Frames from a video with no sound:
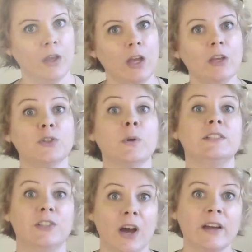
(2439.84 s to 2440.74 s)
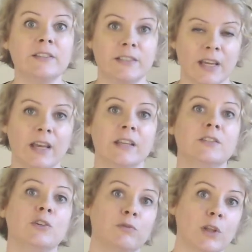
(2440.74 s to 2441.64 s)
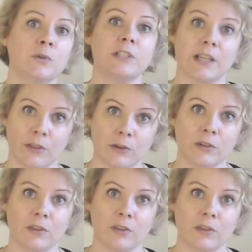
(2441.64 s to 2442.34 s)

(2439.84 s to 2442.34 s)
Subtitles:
So it does tend to flow together